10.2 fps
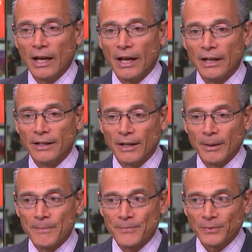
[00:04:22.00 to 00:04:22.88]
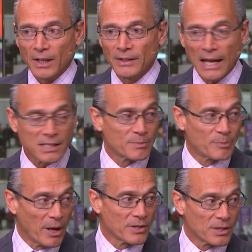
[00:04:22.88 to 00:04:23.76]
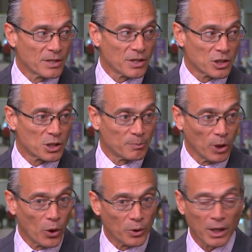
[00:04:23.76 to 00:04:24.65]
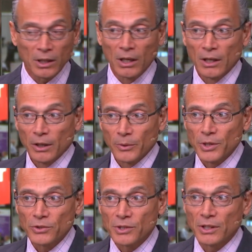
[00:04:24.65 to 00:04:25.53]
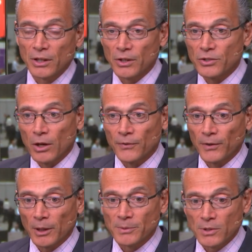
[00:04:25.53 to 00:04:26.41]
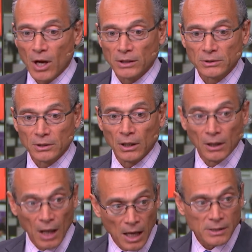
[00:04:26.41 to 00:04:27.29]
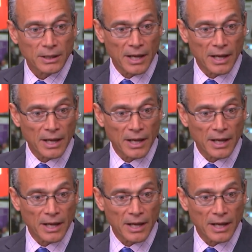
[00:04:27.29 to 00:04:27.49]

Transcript: And um, that space is exploding. It was interesting to hear Charles Phillips talk a lot